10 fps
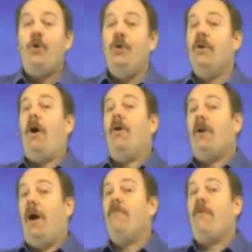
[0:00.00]
could all
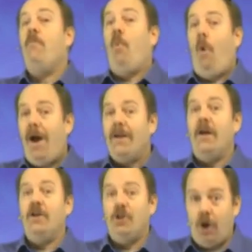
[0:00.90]
come from
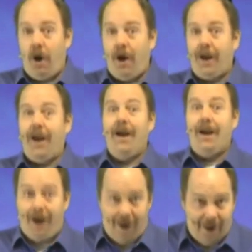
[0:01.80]
one dog
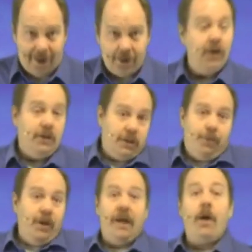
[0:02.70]
kind,
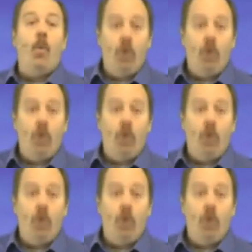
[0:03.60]
something like a